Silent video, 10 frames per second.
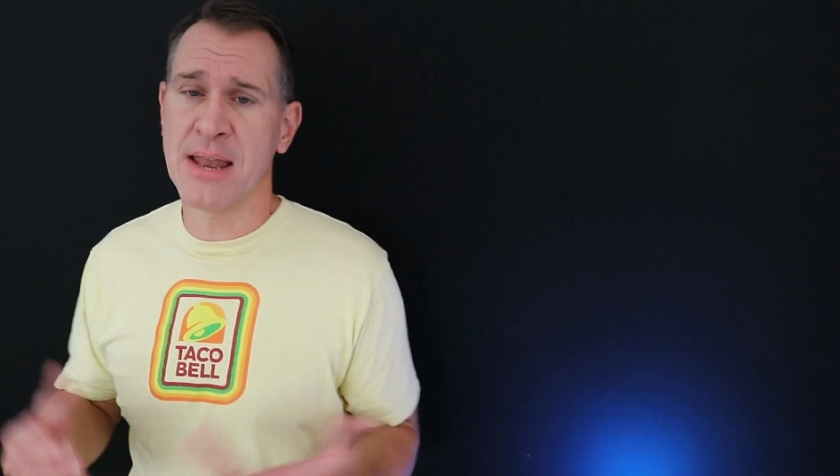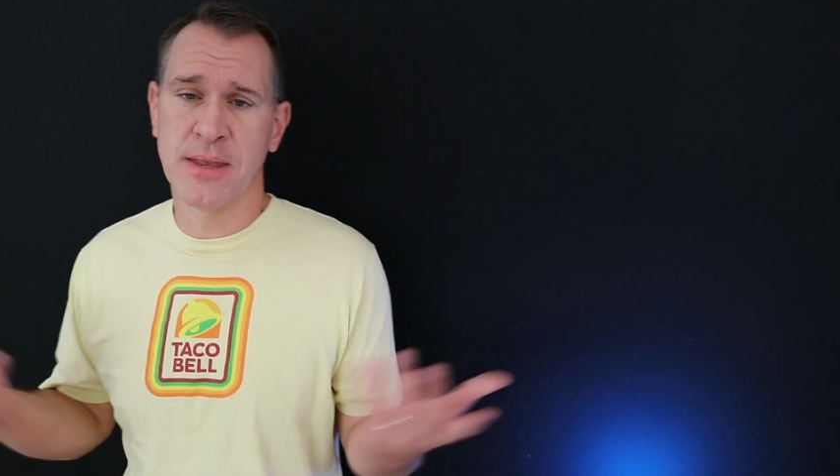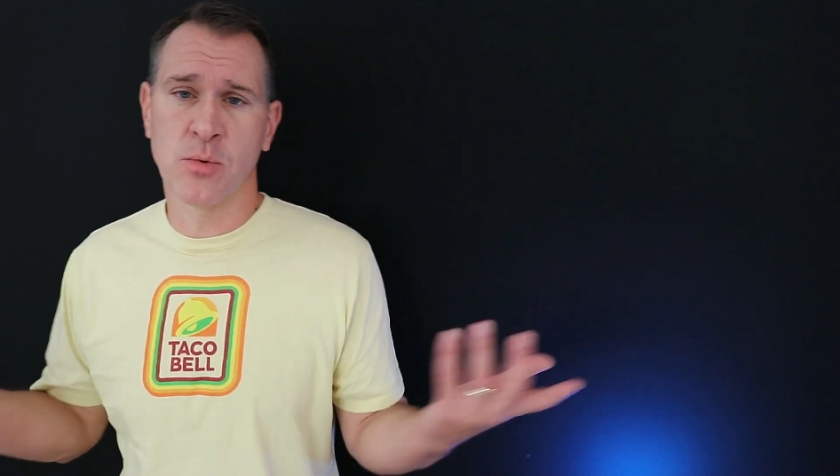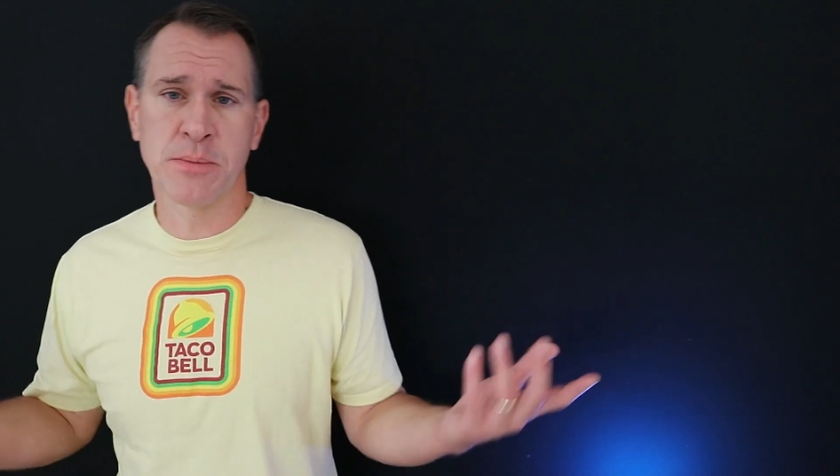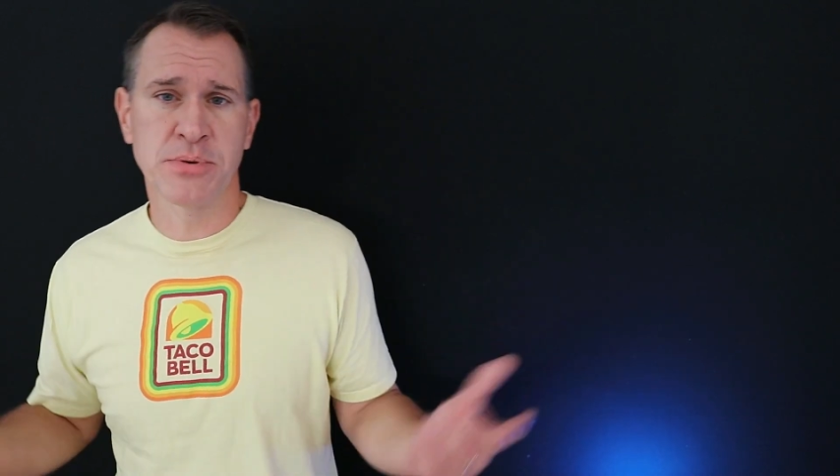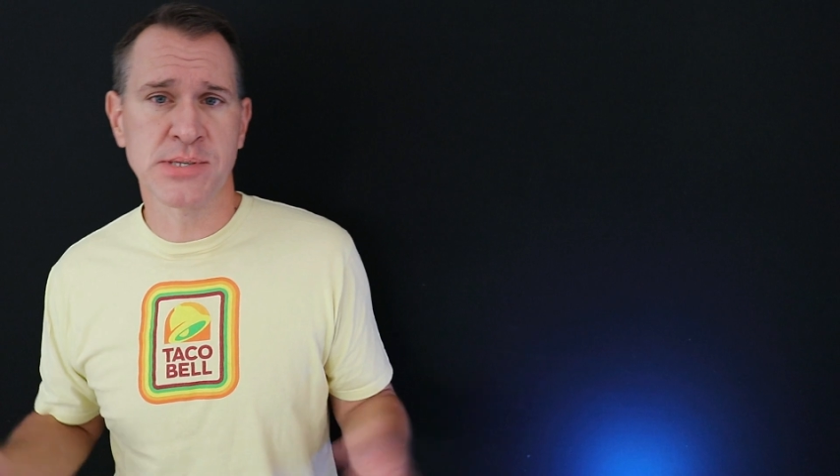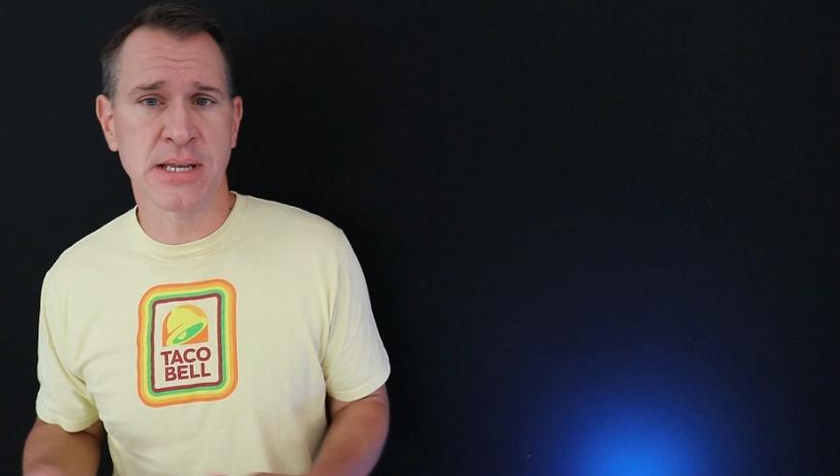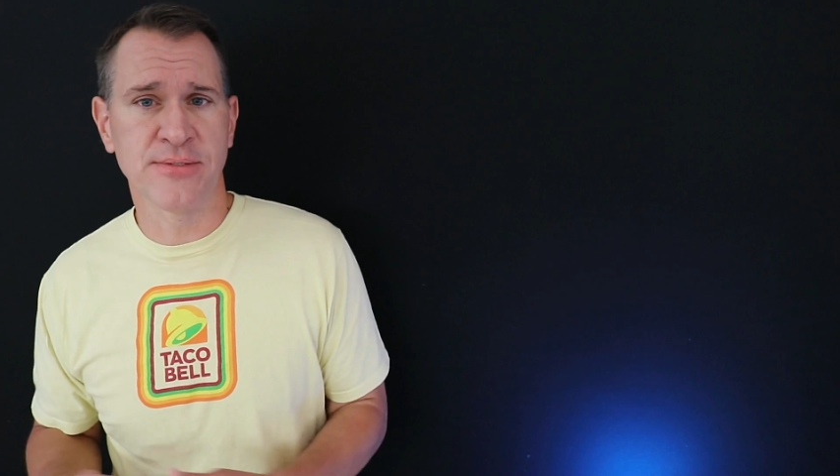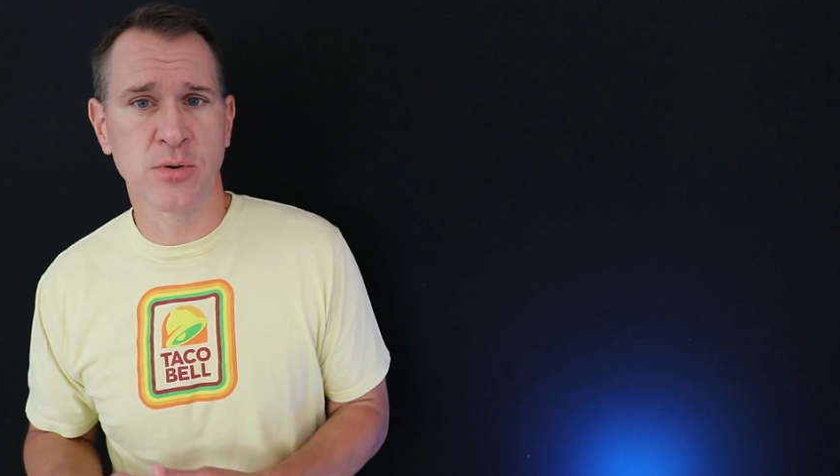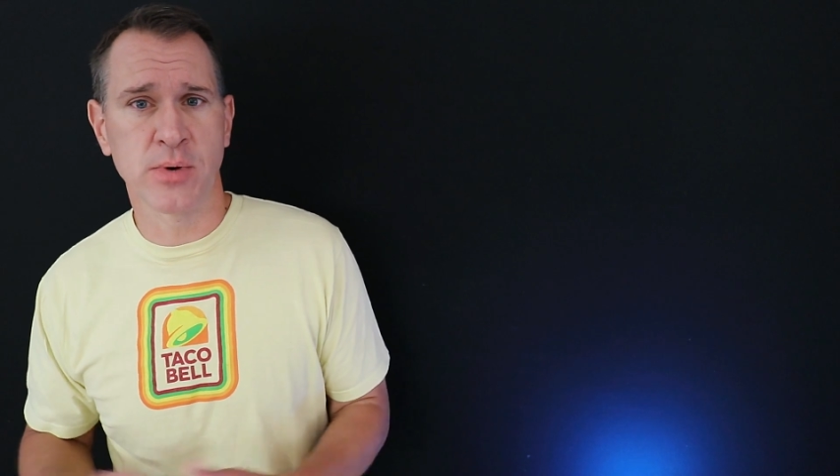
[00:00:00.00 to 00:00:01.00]
And then 1%
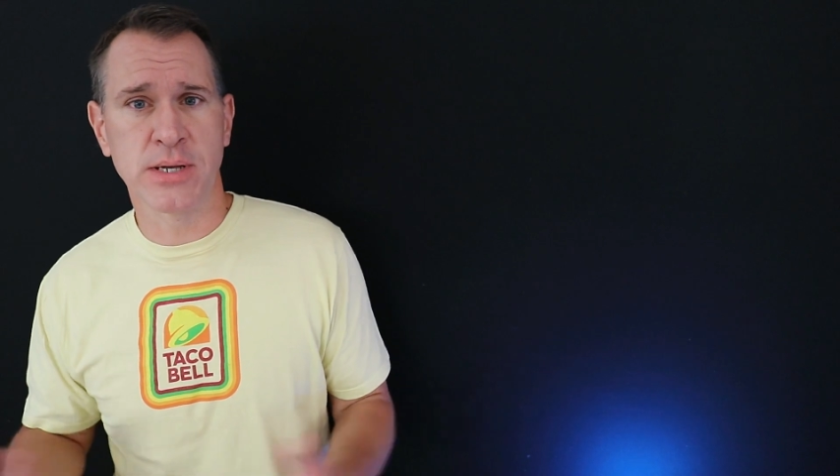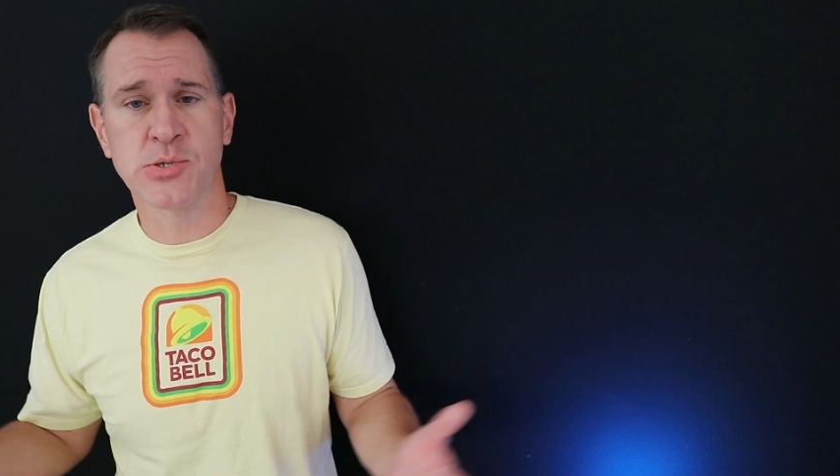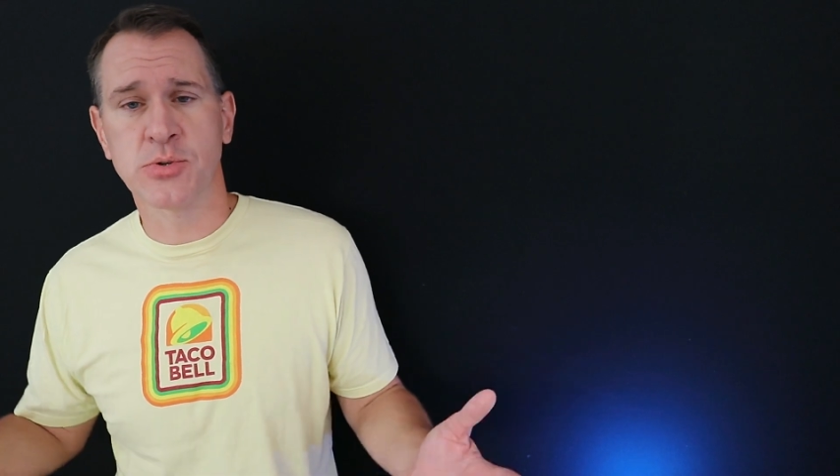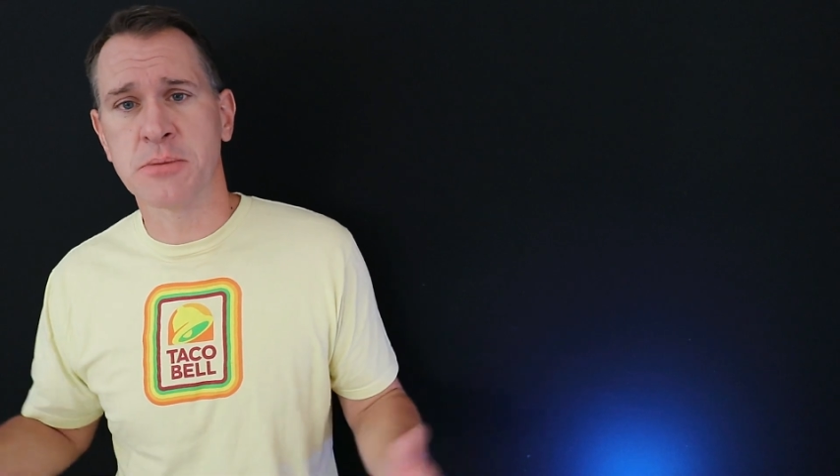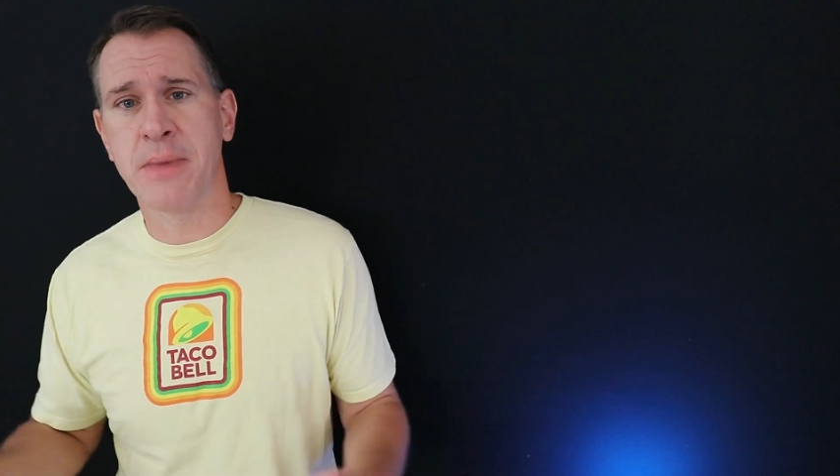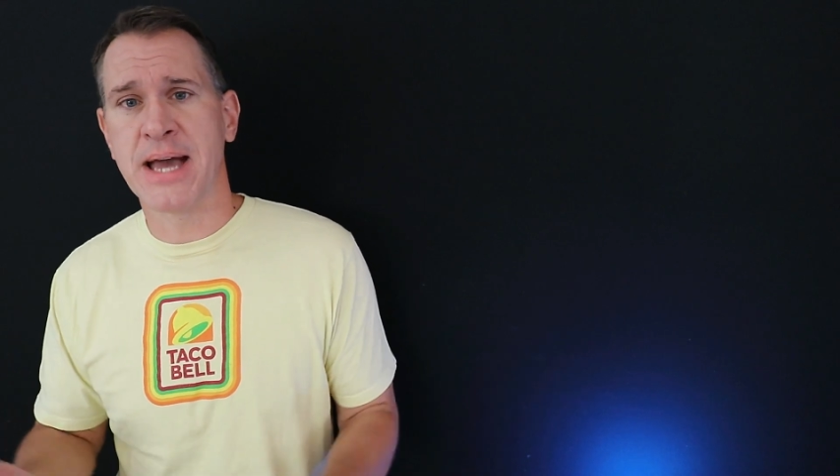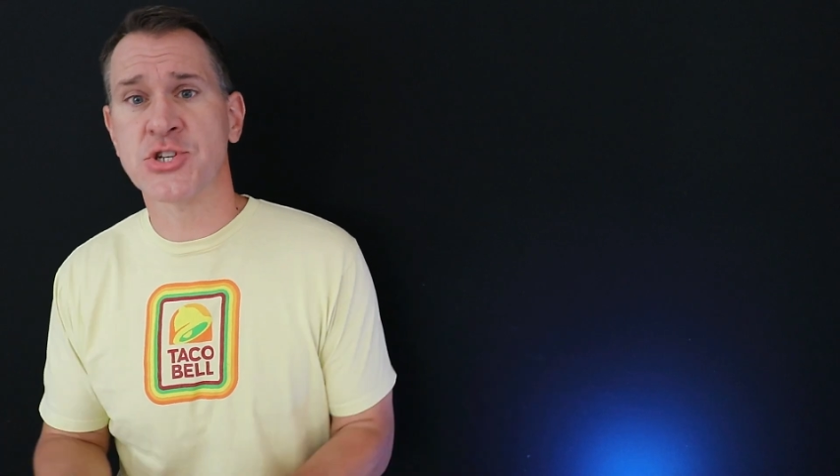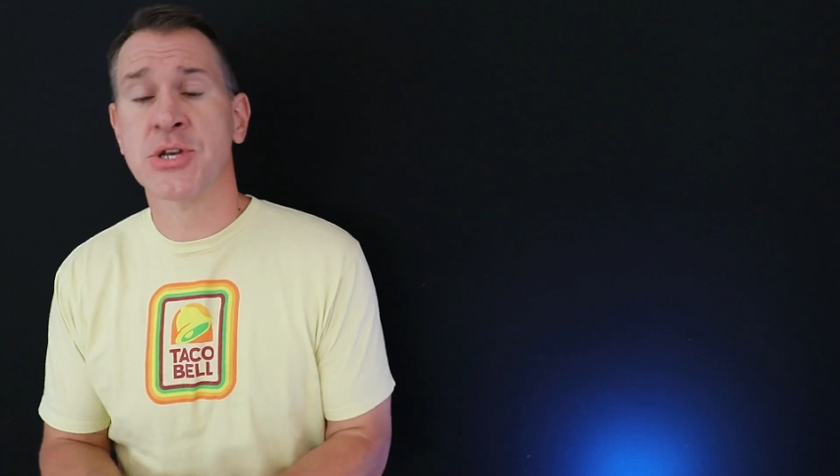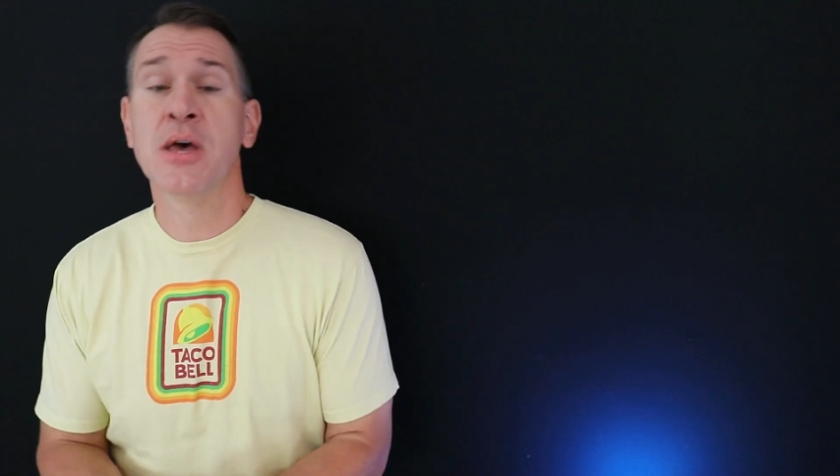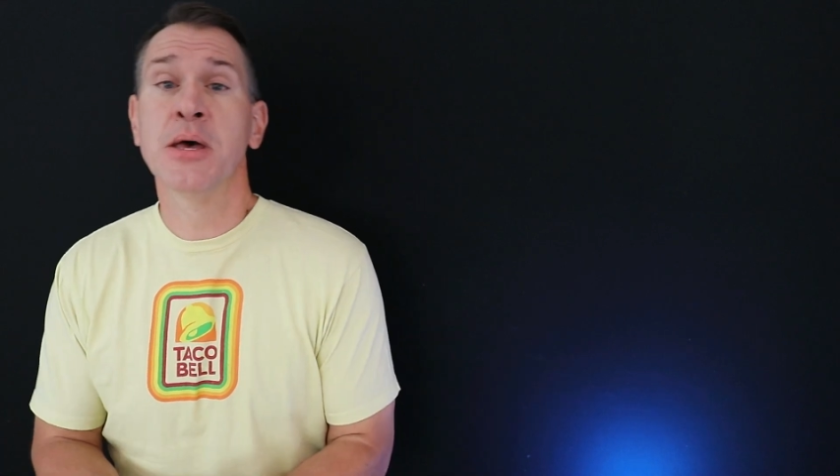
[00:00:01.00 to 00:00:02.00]
everywhere else you could match